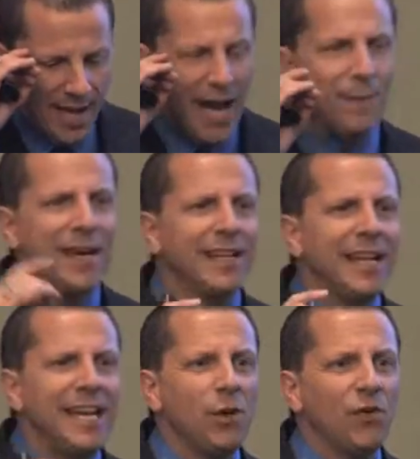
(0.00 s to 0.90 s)
I met a
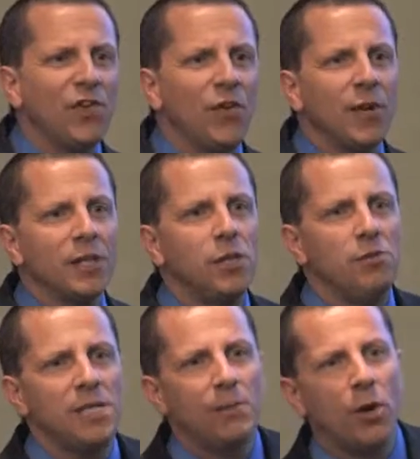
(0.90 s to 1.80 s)
lady over the phone on
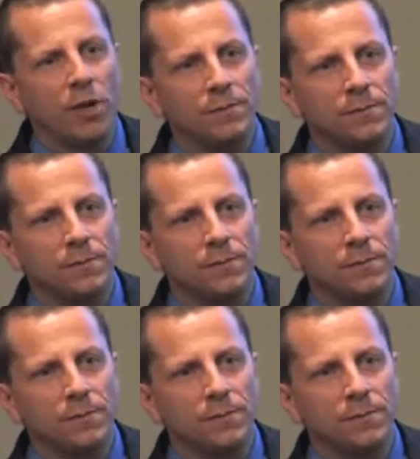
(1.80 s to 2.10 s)
Tuesday morning.